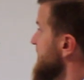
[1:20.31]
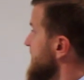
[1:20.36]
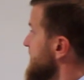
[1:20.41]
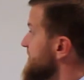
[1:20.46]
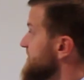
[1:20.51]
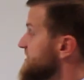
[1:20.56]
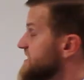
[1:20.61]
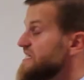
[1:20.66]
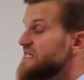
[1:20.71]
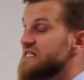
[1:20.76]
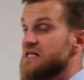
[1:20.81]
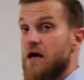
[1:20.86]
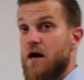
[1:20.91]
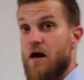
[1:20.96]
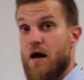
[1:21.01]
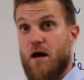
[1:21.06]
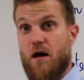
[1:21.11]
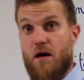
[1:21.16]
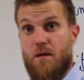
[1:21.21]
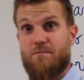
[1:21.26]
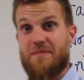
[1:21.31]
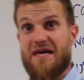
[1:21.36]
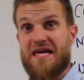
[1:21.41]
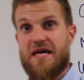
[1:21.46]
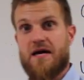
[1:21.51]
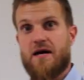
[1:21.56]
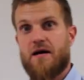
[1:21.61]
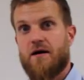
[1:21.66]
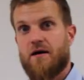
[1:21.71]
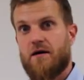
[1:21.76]
This is
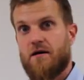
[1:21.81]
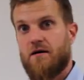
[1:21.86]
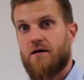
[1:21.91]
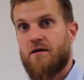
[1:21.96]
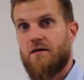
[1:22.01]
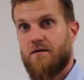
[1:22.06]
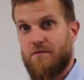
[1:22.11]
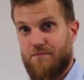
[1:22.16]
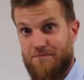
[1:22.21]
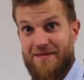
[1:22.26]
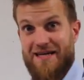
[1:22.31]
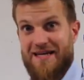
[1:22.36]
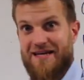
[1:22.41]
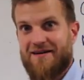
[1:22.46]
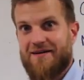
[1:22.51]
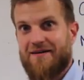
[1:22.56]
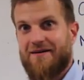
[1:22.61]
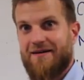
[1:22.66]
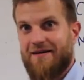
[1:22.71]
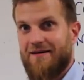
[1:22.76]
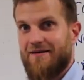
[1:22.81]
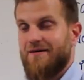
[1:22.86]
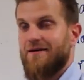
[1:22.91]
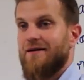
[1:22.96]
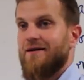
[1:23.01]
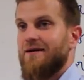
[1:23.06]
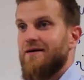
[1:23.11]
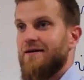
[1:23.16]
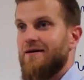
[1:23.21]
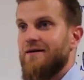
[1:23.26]
me, me.
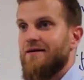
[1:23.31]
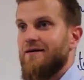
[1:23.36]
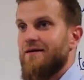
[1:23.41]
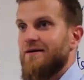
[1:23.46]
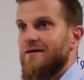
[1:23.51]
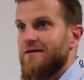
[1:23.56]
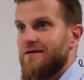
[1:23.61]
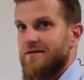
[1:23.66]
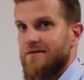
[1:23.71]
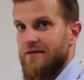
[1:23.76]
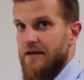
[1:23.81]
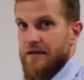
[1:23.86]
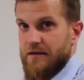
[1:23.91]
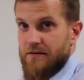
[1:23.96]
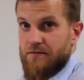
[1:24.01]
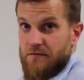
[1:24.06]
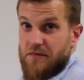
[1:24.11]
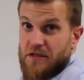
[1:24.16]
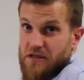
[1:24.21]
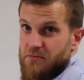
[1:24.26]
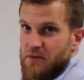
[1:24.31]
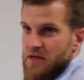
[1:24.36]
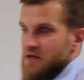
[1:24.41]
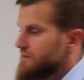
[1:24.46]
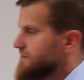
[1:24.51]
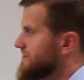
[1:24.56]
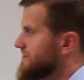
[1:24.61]
Uh, it's me.